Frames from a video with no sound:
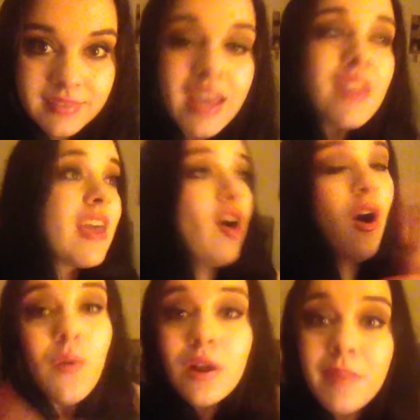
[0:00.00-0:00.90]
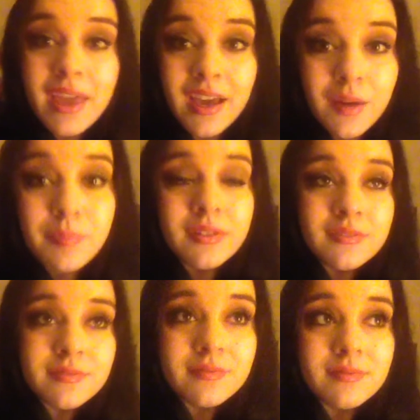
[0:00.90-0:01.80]
They all wear makeup.
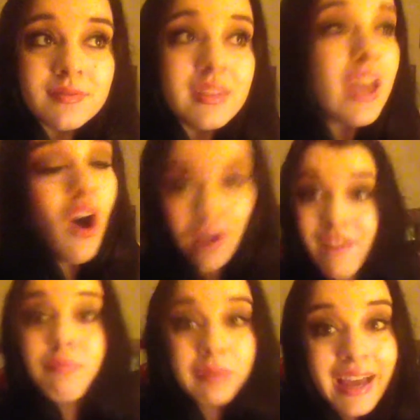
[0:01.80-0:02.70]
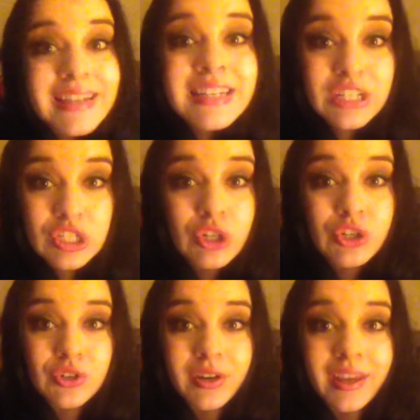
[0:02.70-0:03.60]
They all have plastic
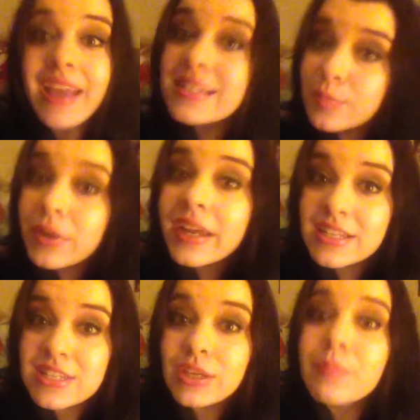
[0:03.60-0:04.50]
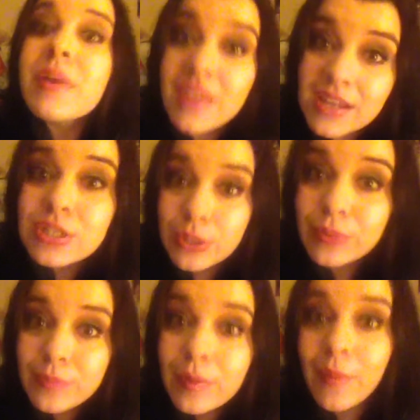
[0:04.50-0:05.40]
surgery. Hate to break it to you, but they do,
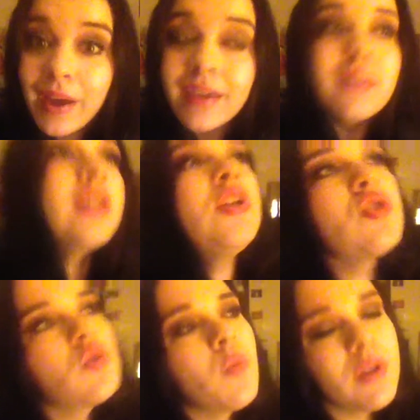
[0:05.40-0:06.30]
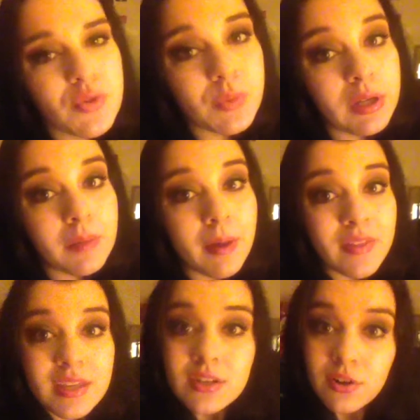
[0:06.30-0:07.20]
okay? So what is real about
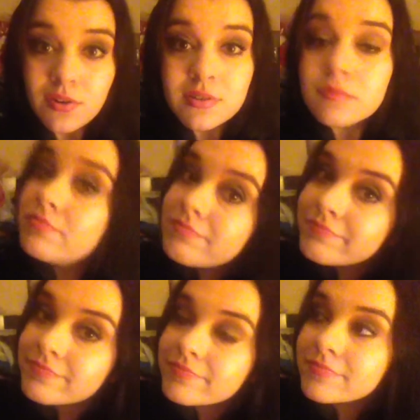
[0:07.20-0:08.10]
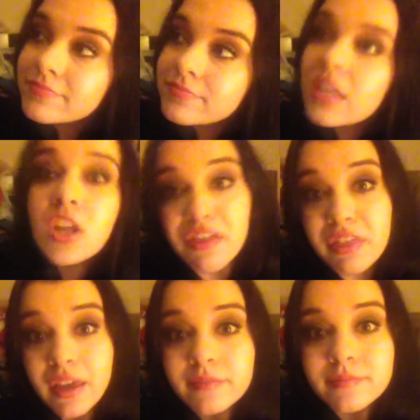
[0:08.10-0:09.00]
these girls?
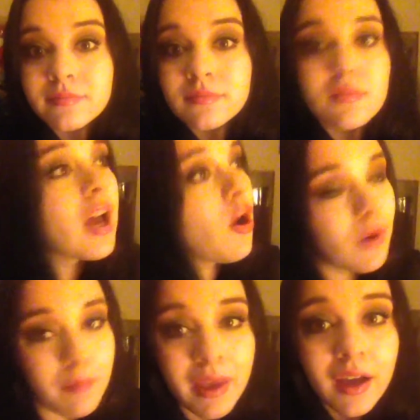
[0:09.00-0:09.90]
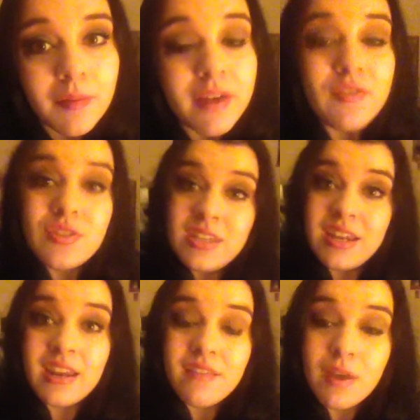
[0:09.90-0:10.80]
Nothing. They all wear makeup. Have you seen
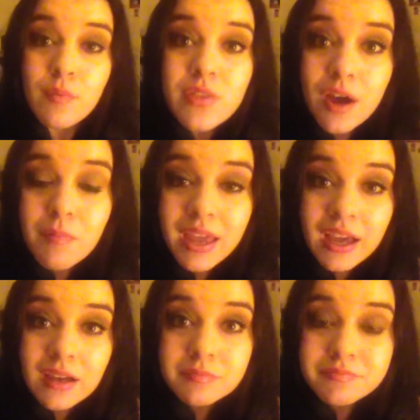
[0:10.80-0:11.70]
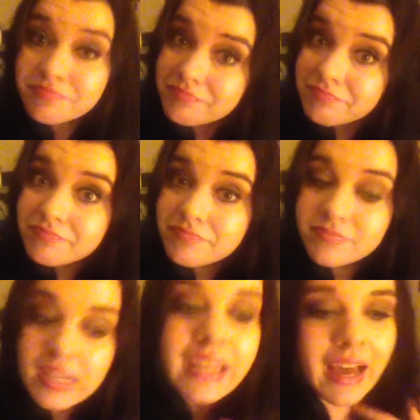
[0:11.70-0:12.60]
any of them without makeup?
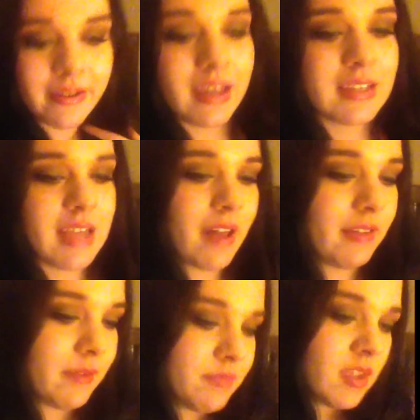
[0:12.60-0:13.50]
Yeah, exactly.